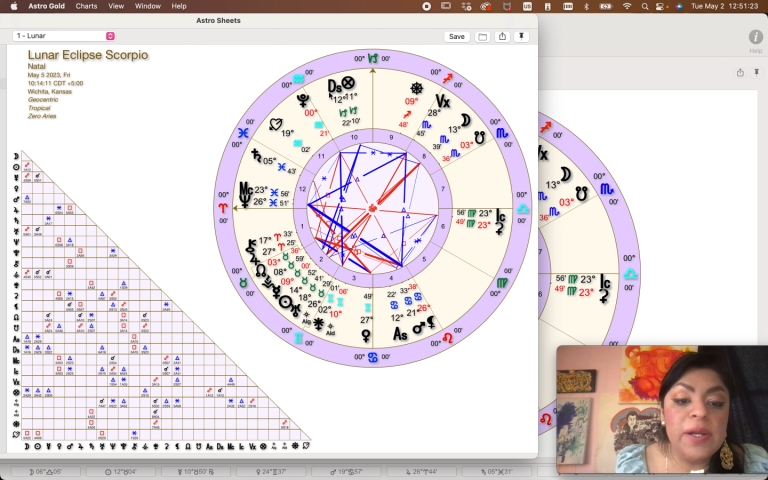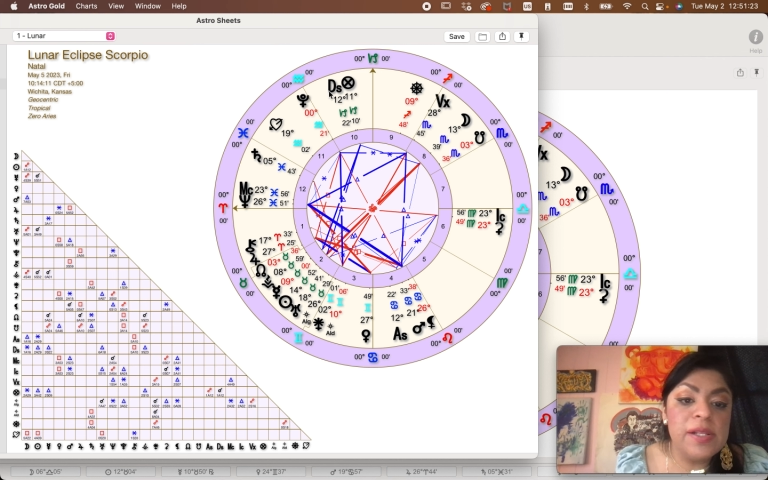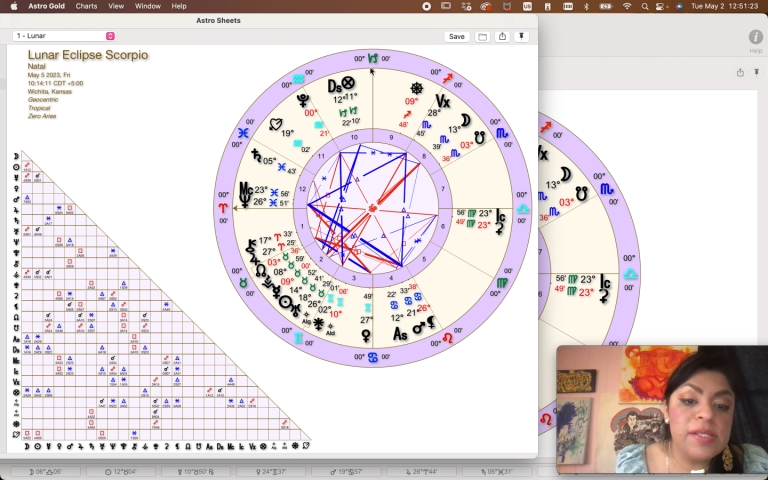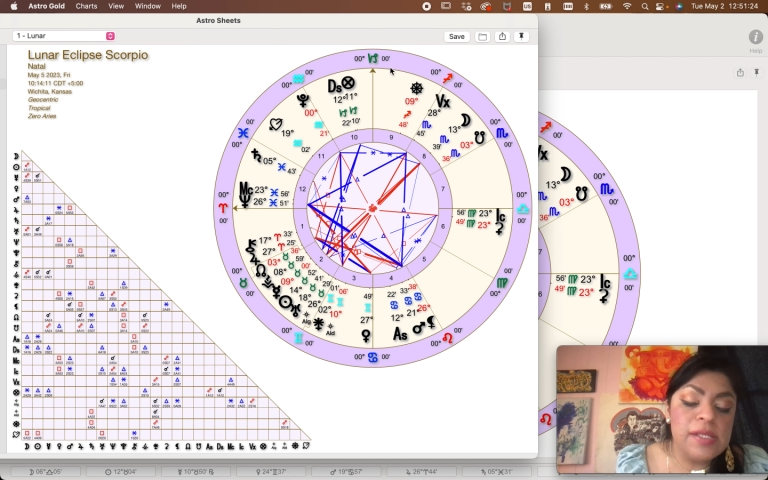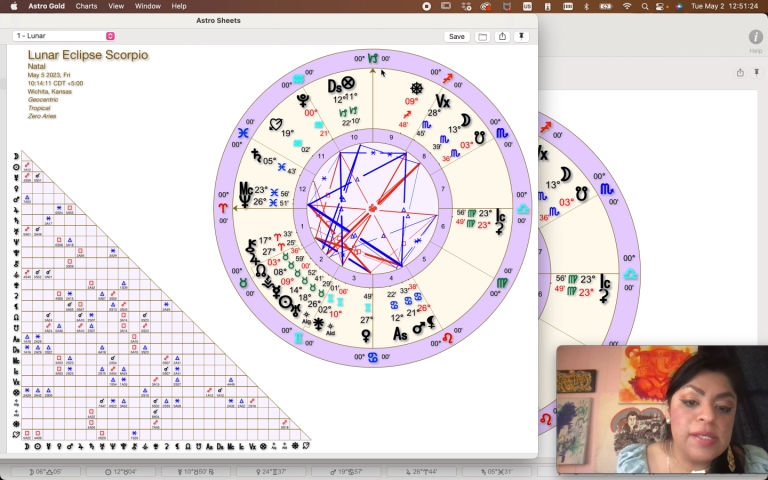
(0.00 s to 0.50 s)
but
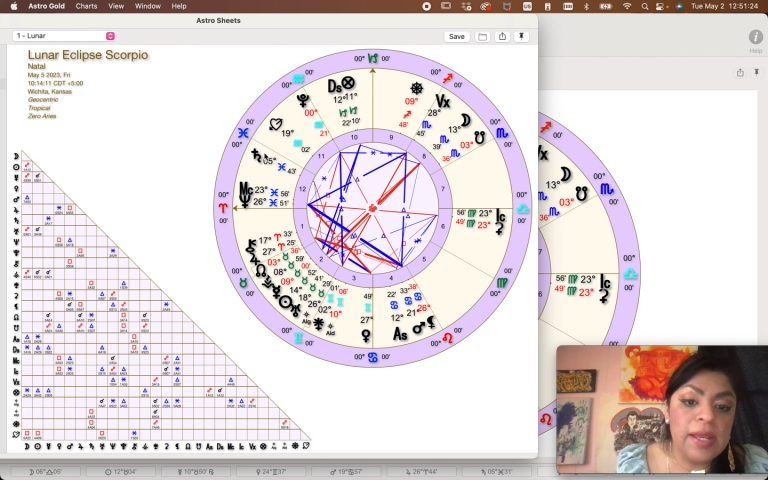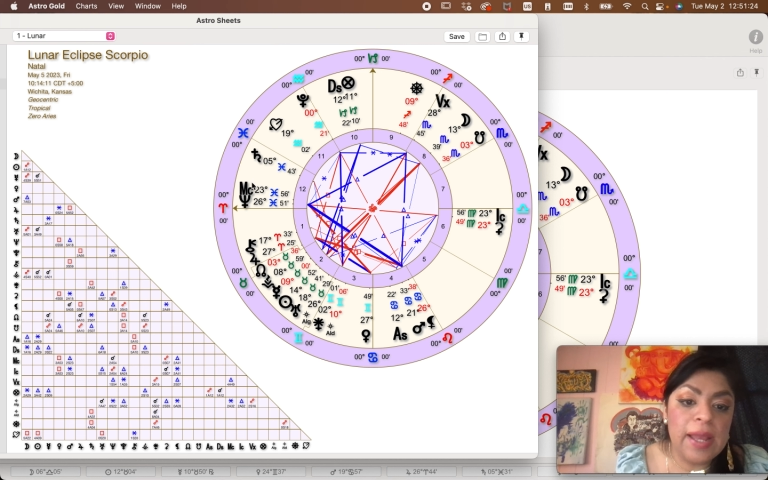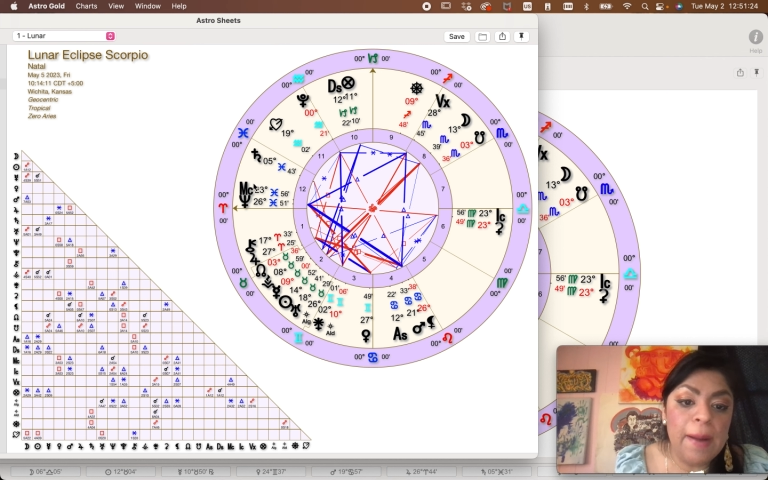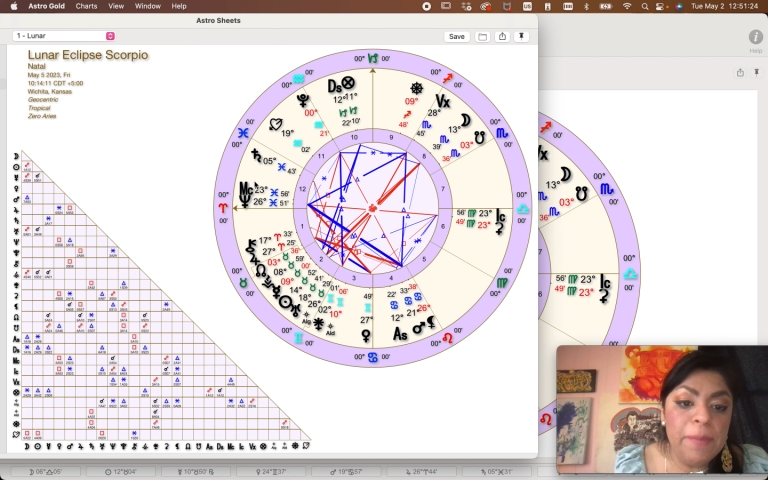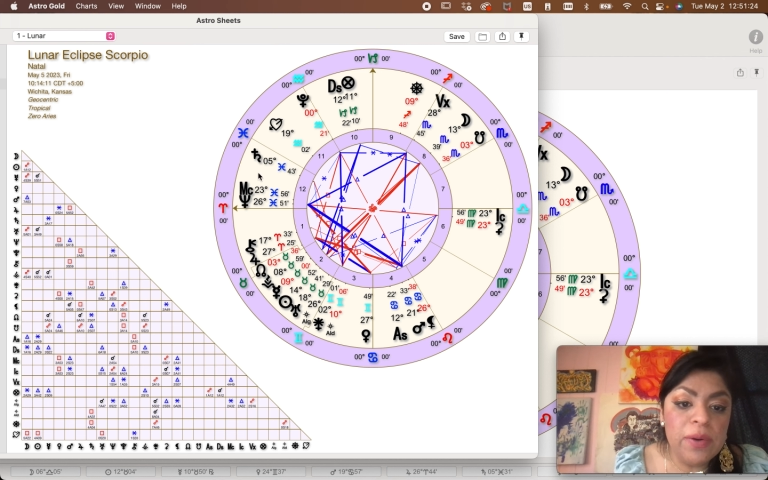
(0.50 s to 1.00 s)
it's in
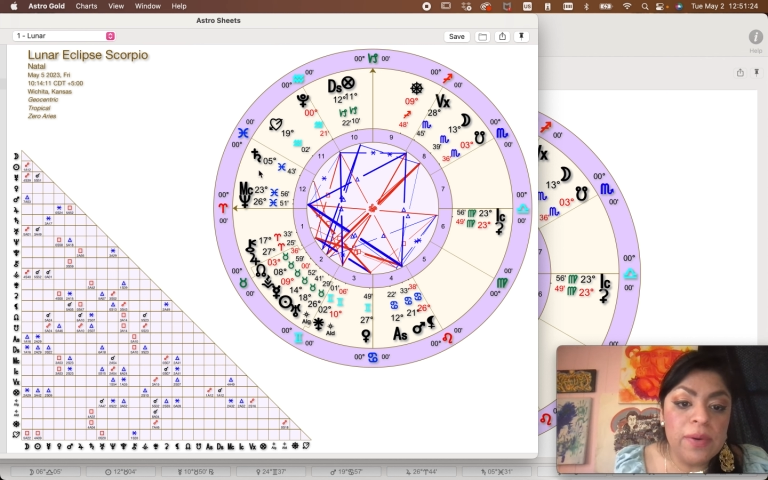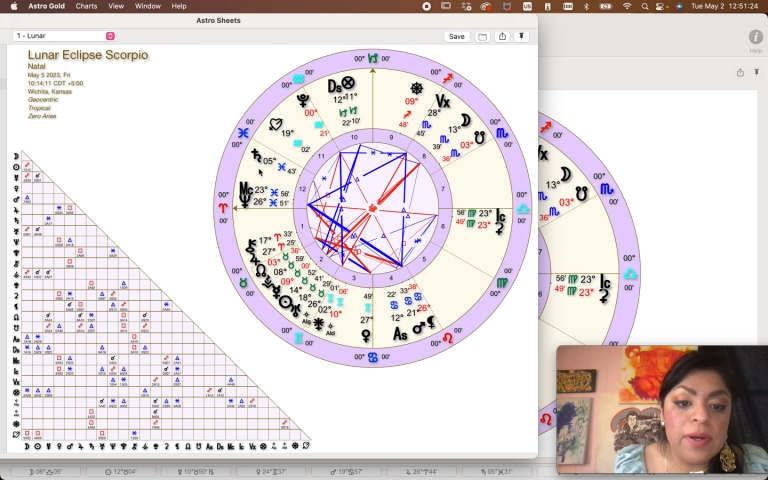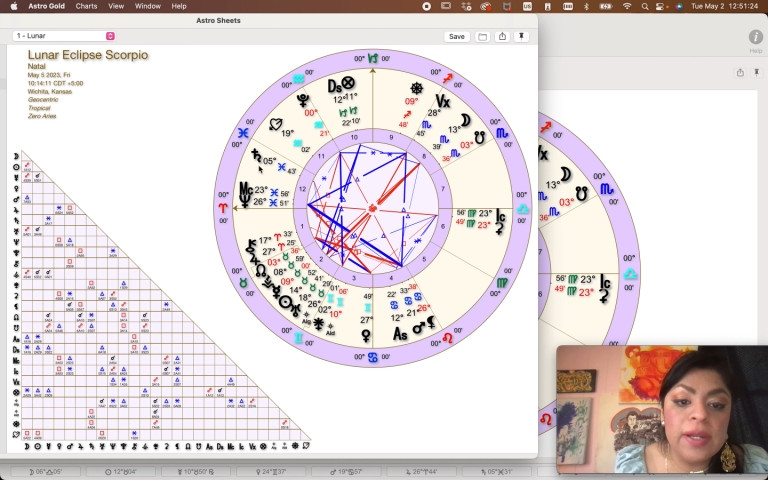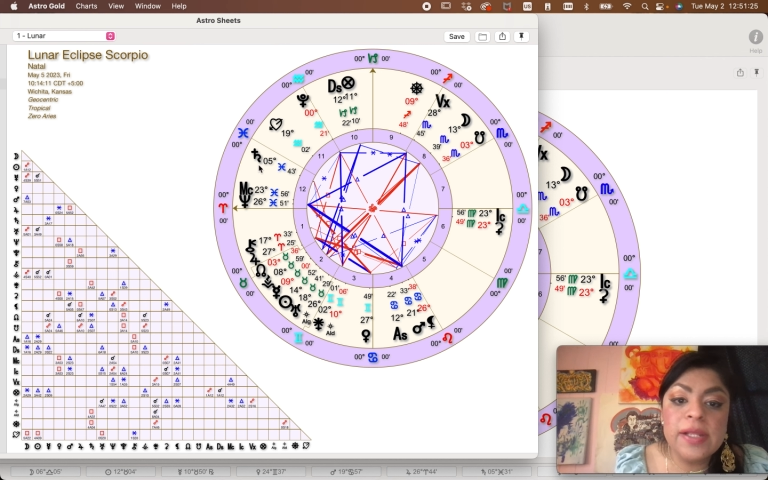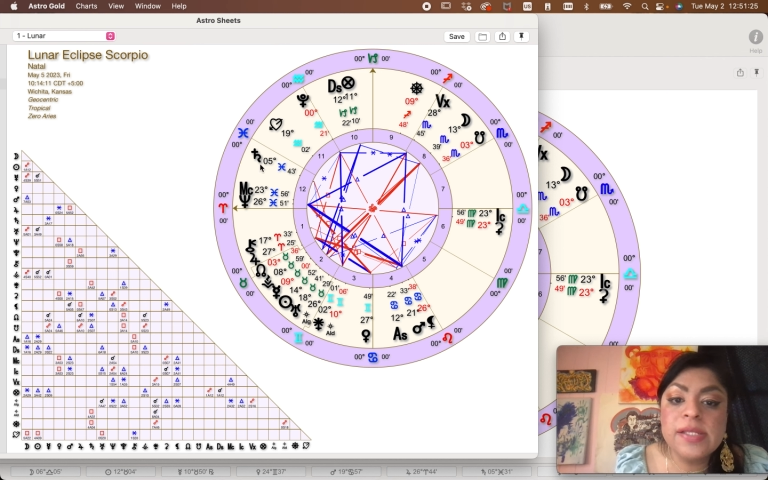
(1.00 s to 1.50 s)

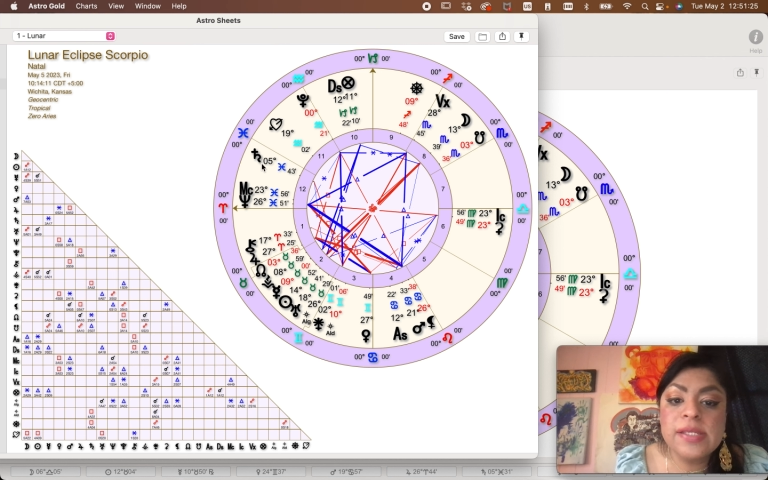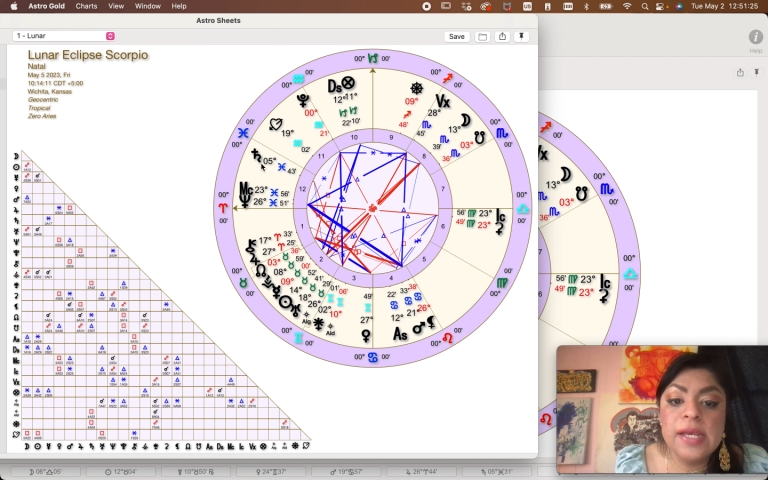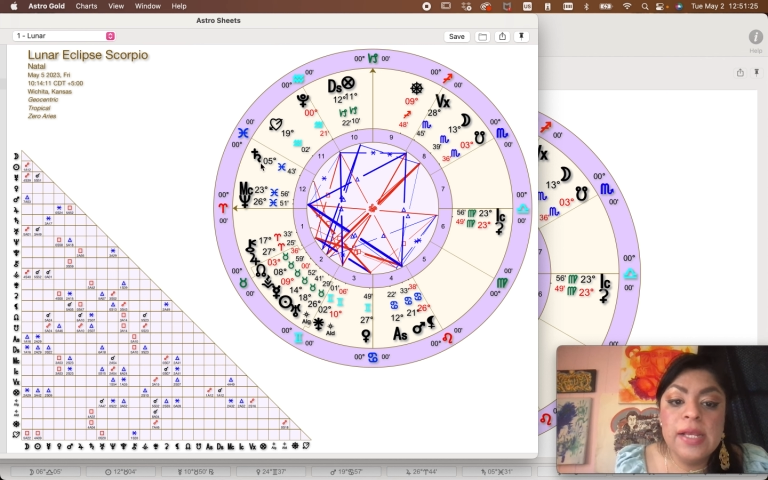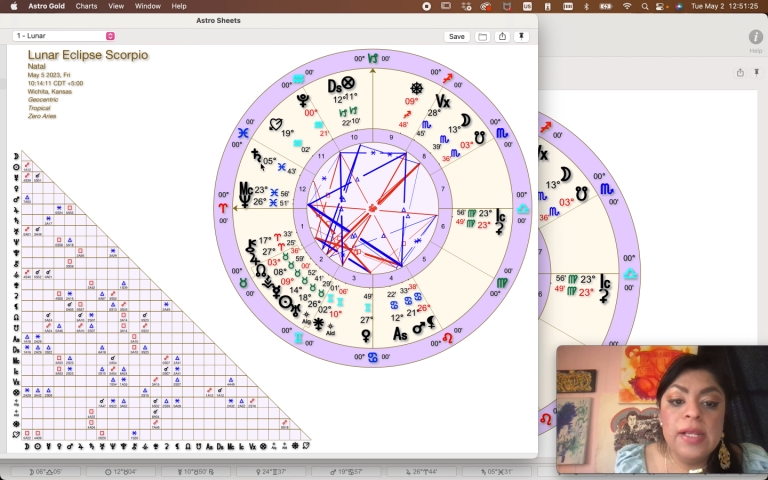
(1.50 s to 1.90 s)
Capricorn, and it's